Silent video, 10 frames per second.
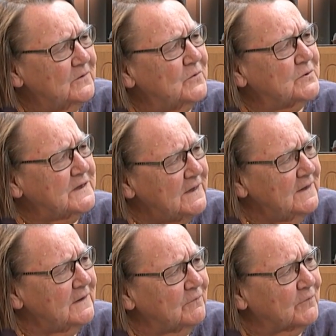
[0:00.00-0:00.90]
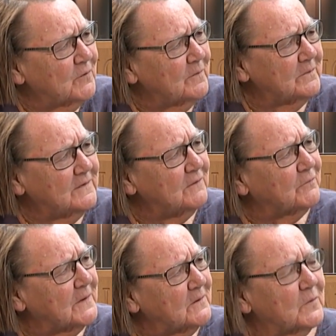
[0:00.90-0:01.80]
you see mm-hmm. it from
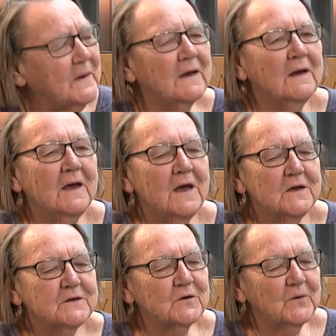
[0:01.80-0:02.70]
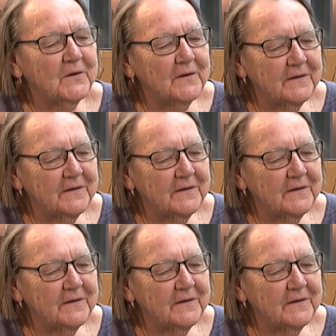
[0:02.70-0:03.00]
different way. Mm-hmm. So